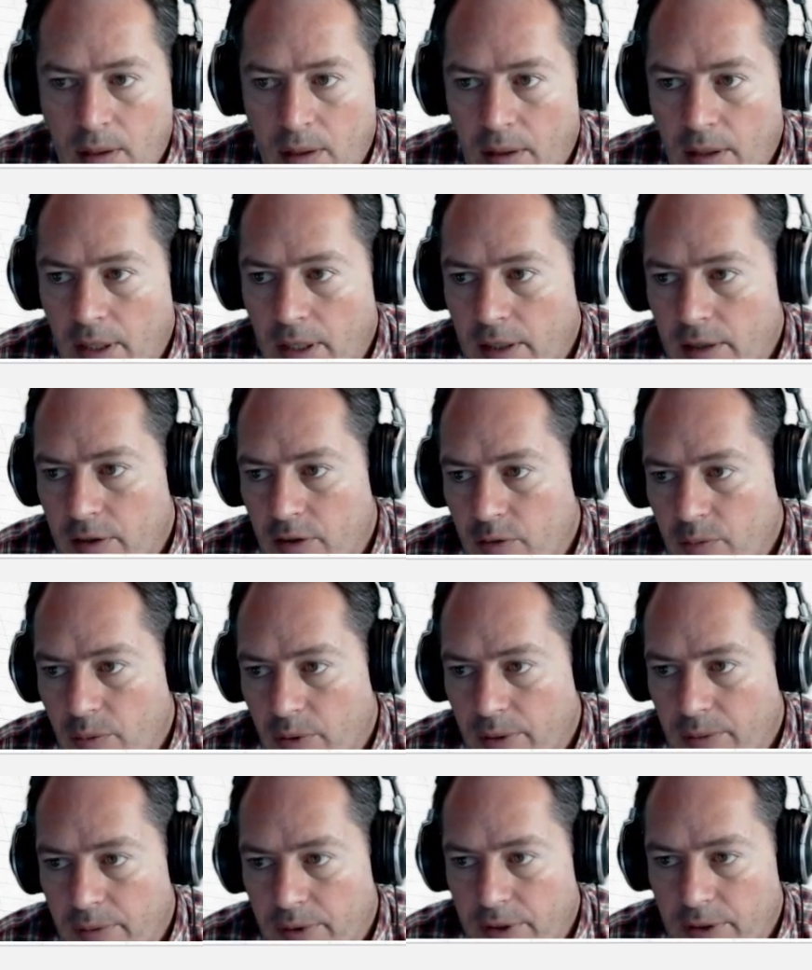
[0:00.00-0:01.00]
Okay, at this
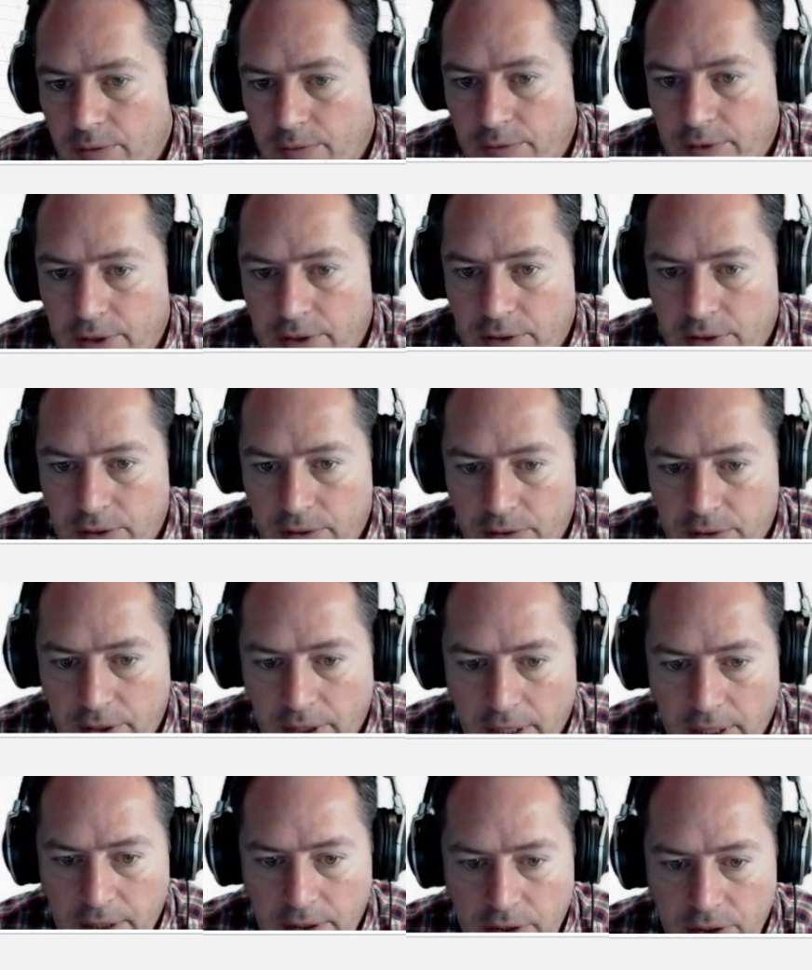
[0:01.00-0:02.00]
point we're going to finish our
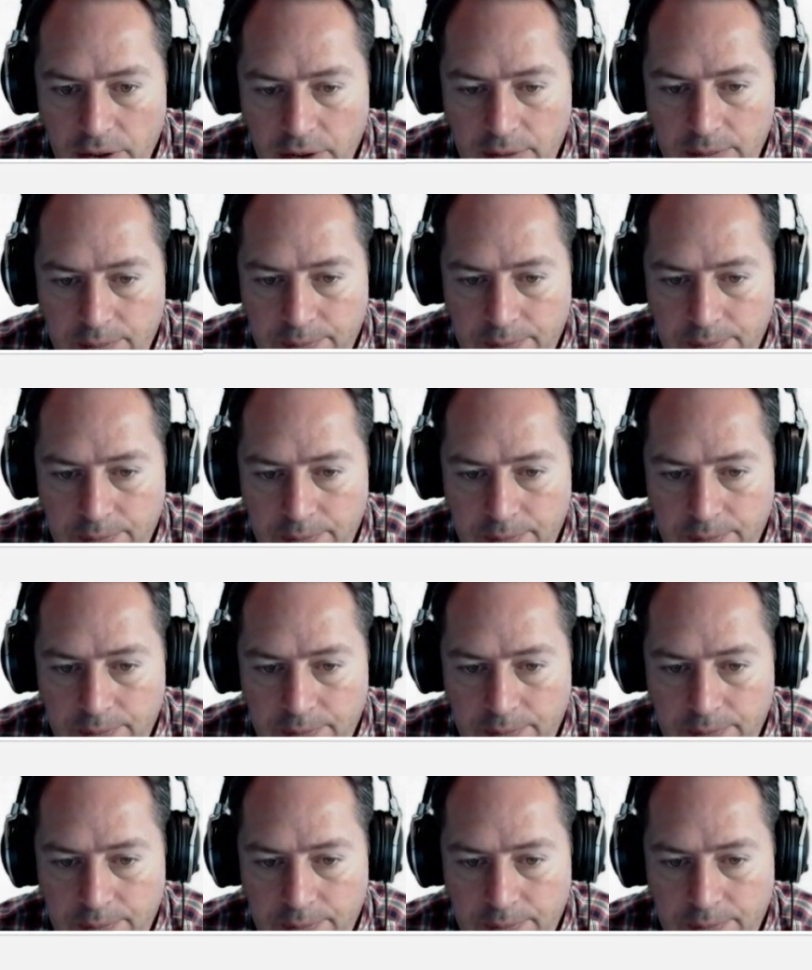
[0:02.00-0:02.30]
sketch.